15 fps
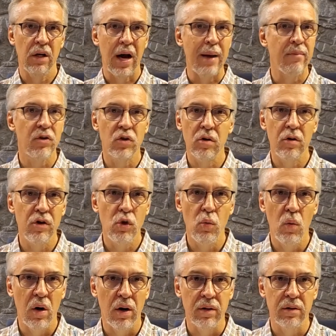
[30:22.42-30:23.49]
I'm sure you
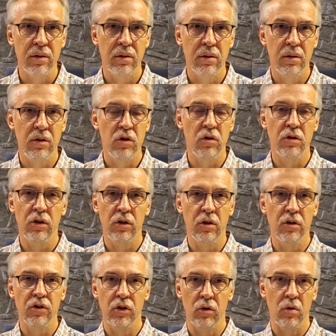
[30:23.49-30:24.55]
want your
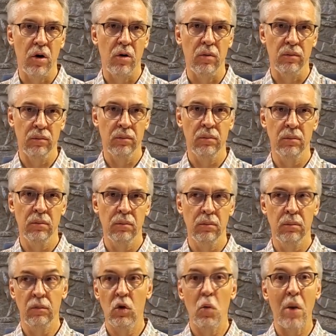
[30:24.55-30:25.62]
church to grow,
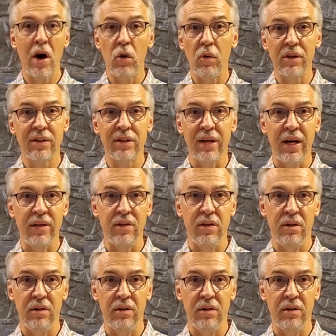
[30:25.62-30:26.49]
no matter what size it